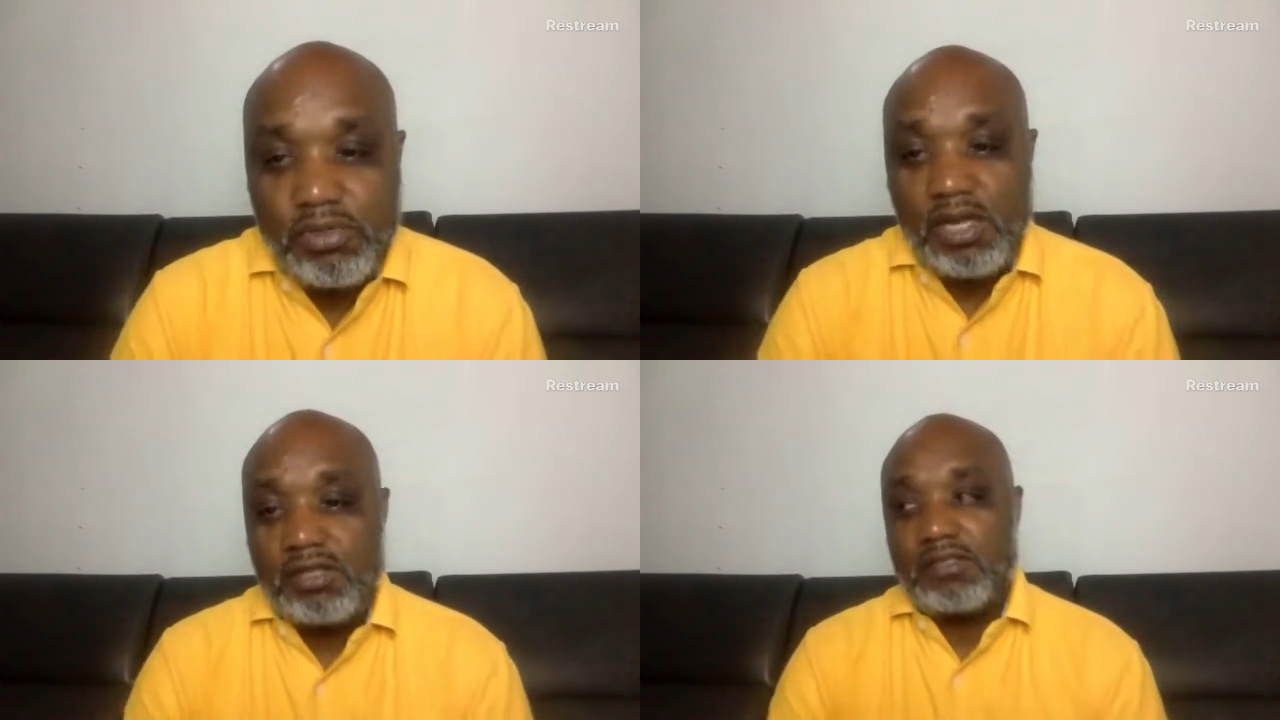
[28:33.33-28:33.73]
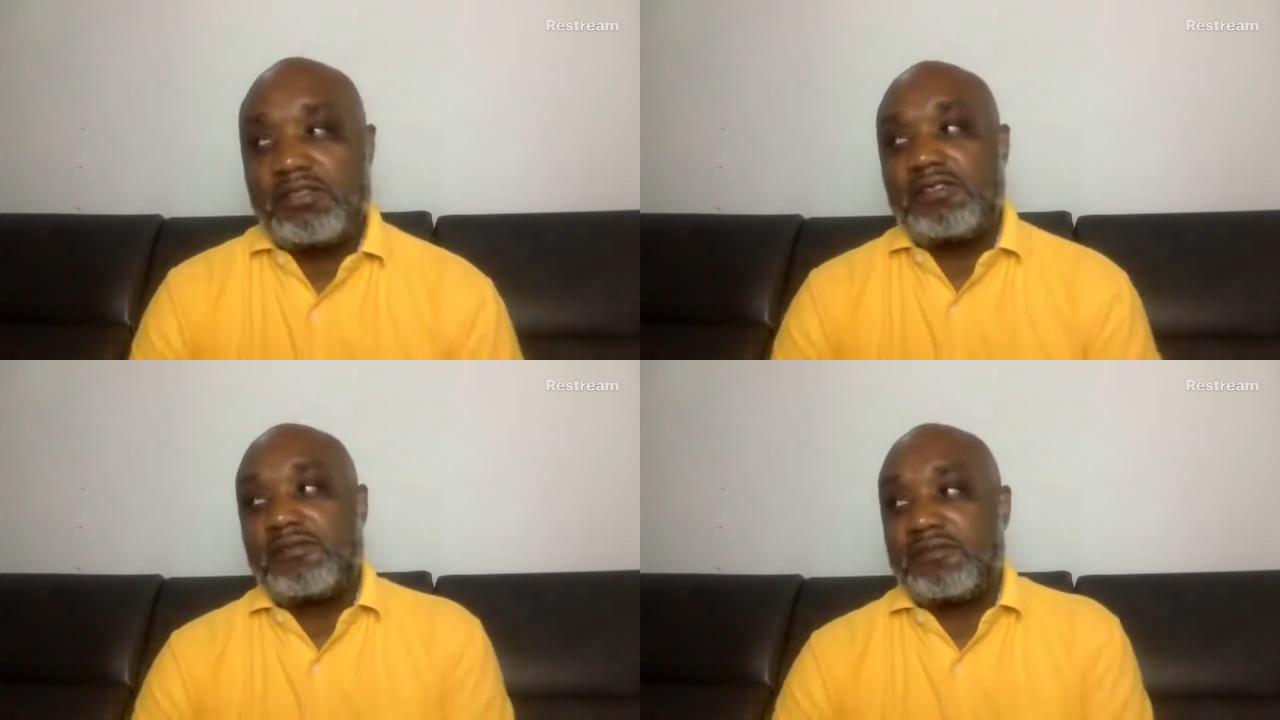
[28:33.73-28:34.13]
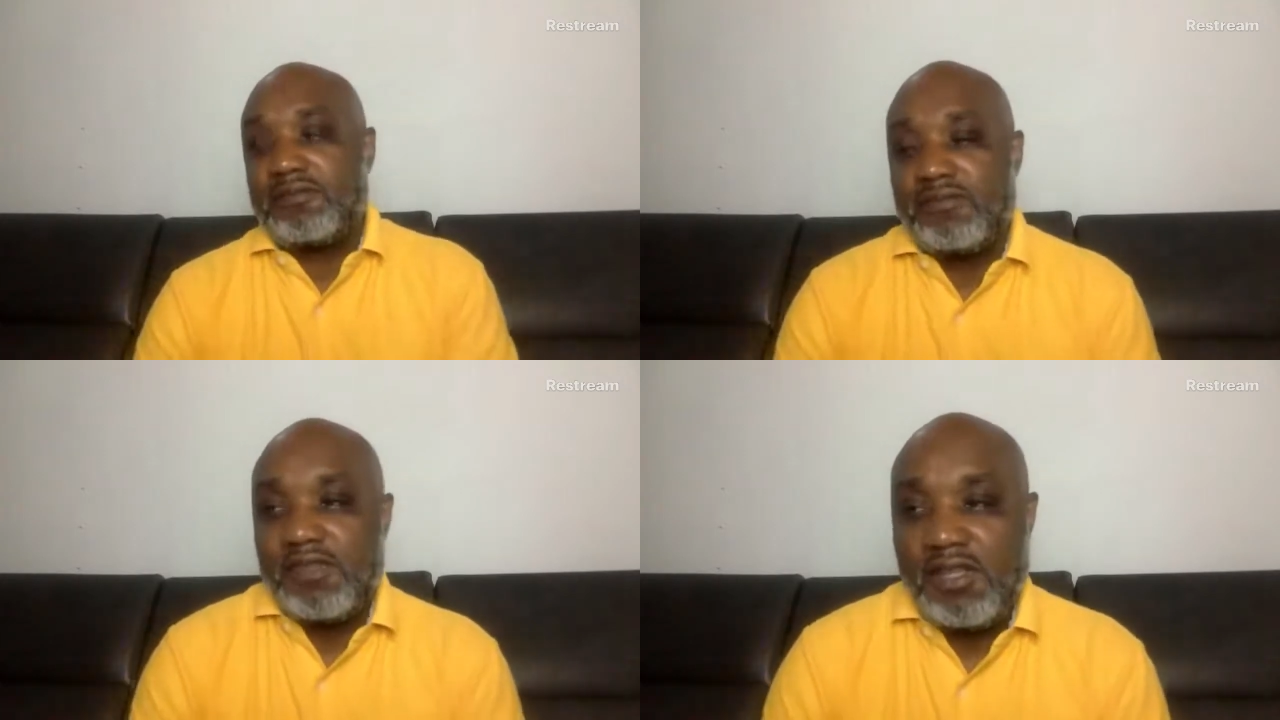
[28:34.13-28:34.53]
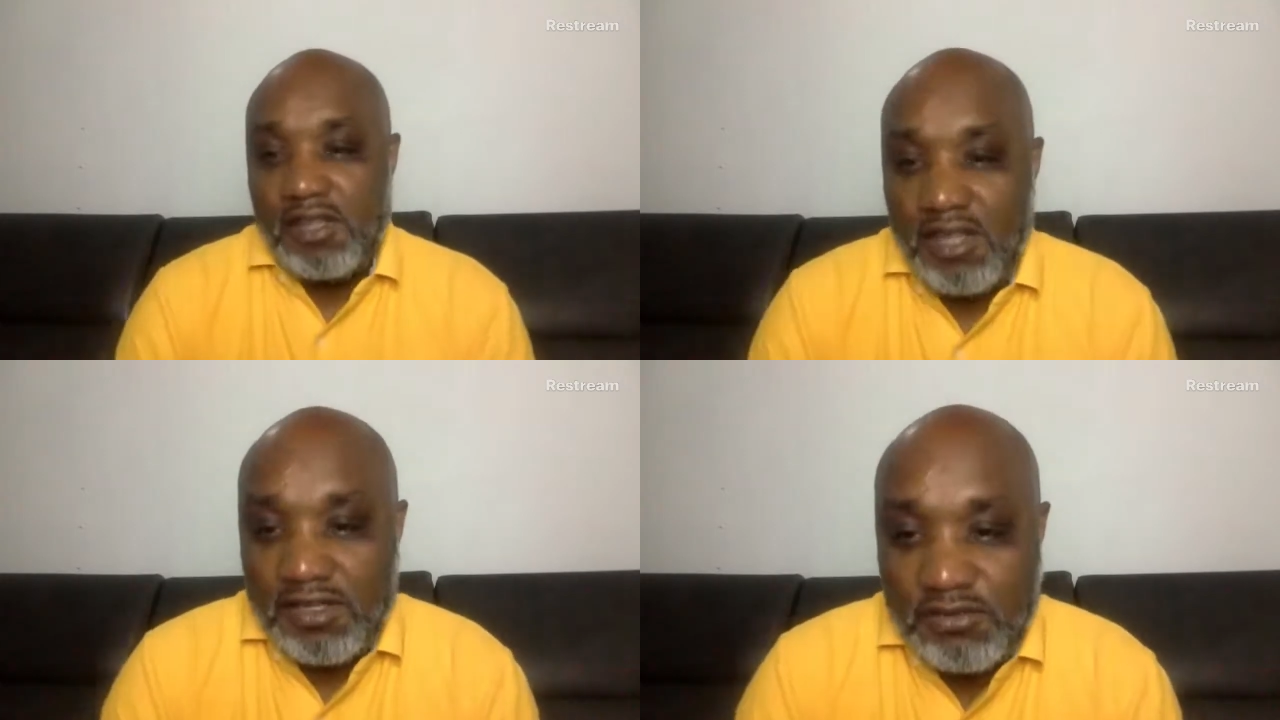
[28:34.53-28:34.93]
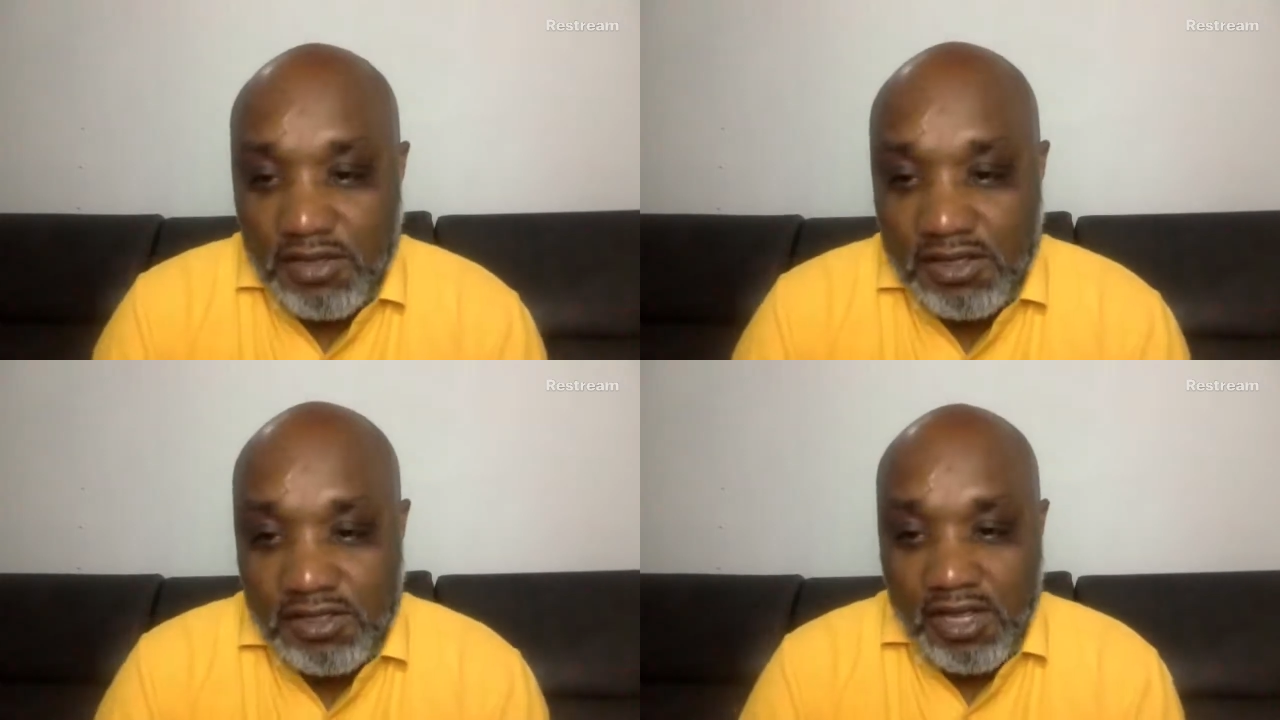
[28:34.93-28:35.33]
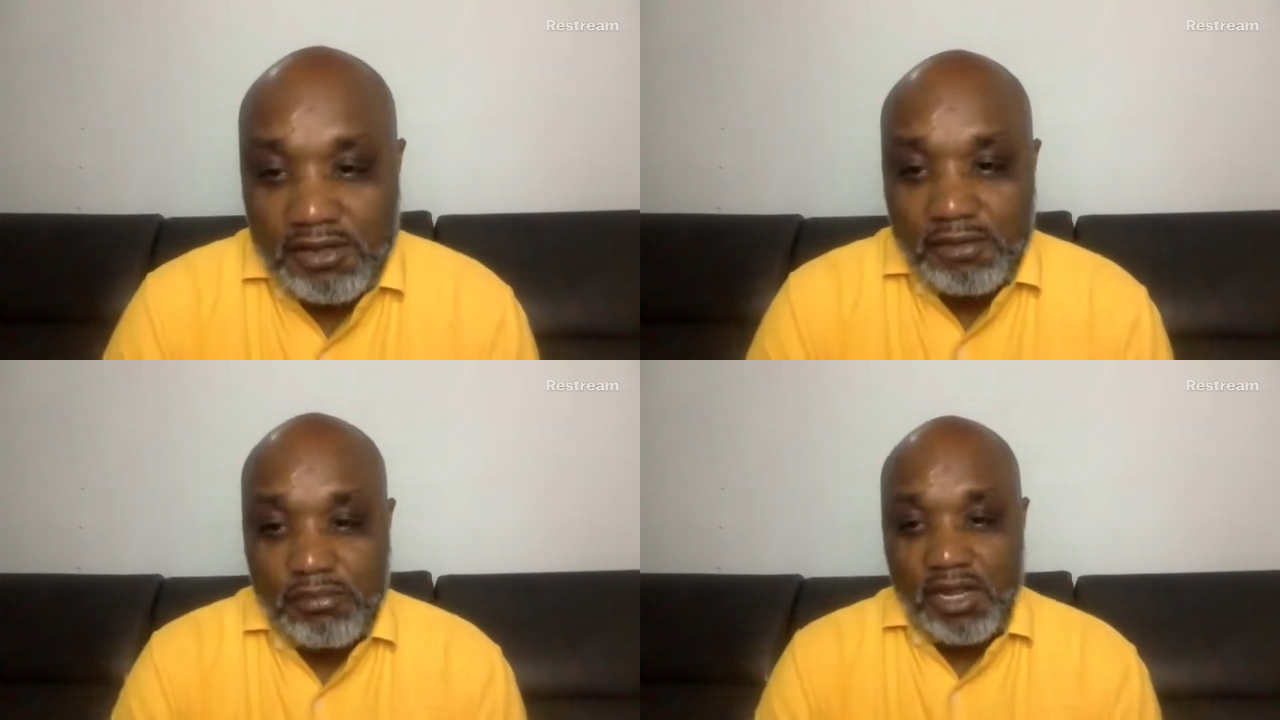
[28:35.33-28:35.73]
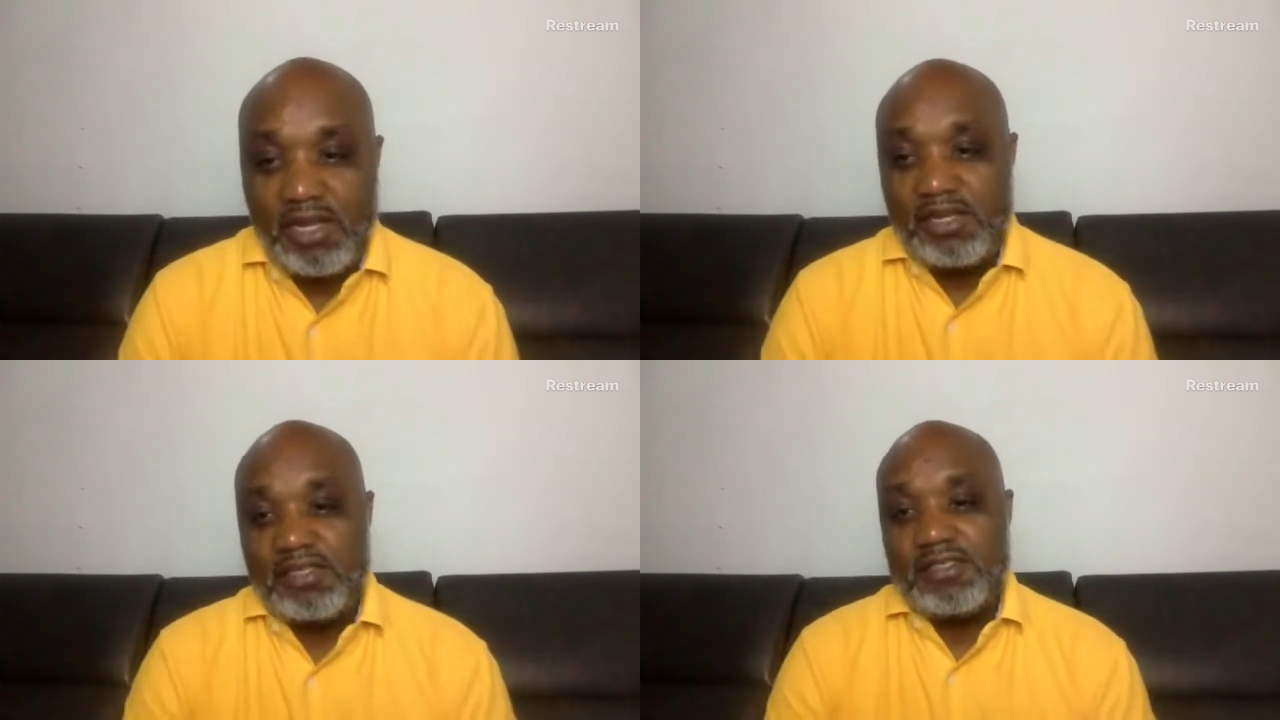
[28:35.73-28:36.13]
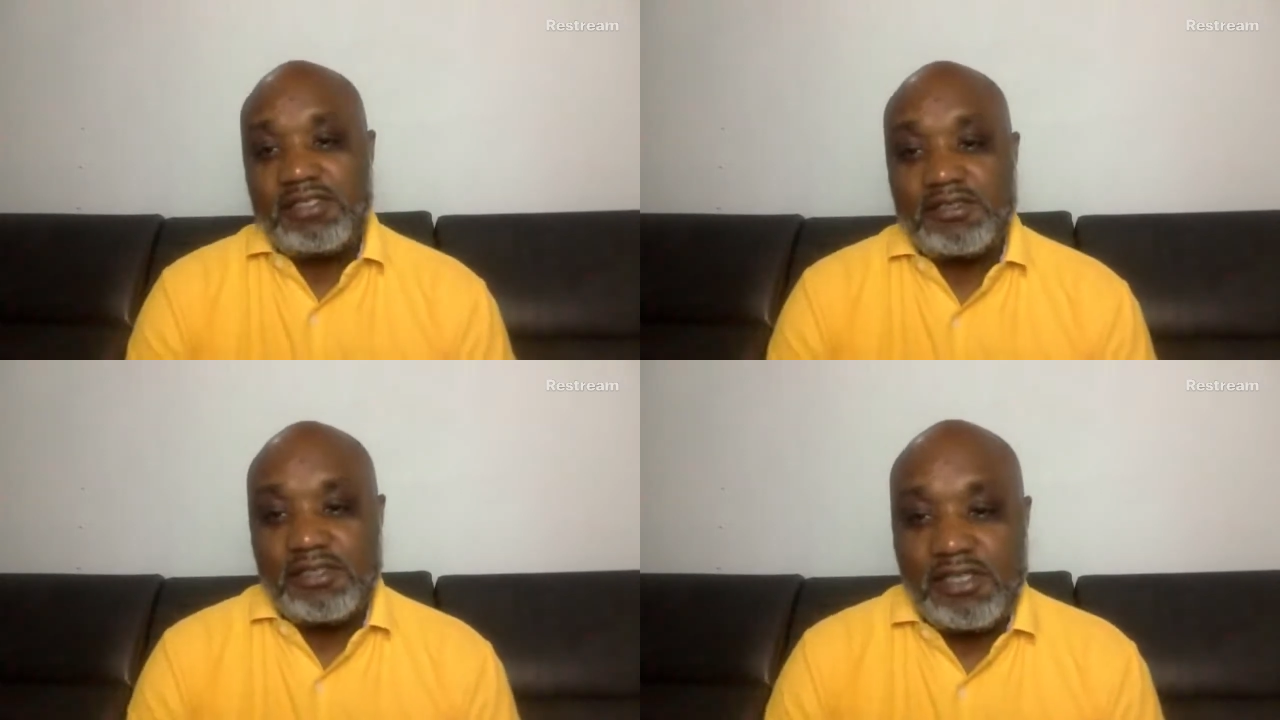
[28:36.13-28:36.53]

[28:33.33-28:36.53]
products. That's what the, the brand is.